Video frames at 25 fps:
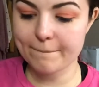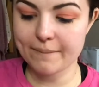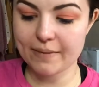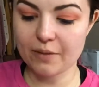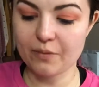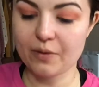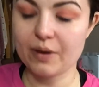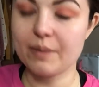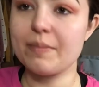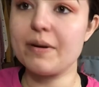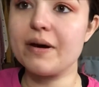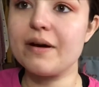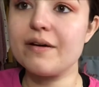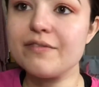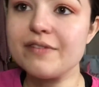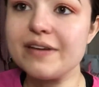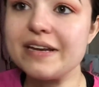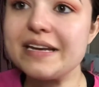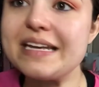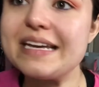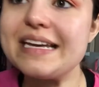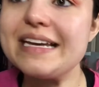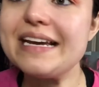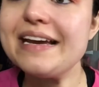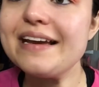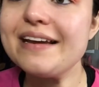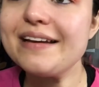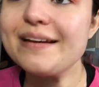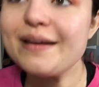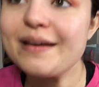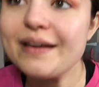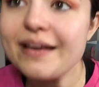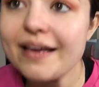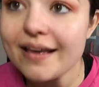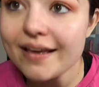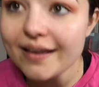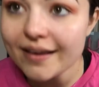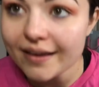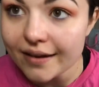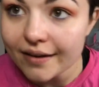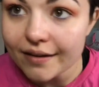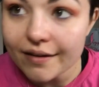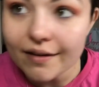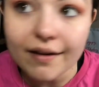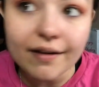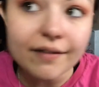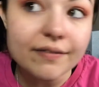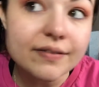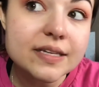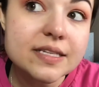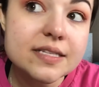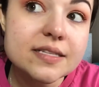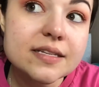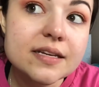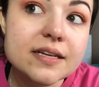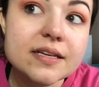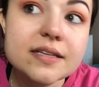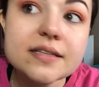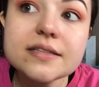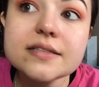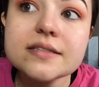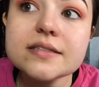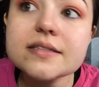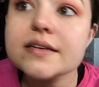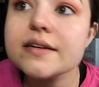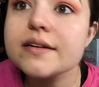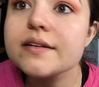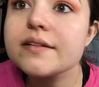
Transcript: Wipe off any coffee stains.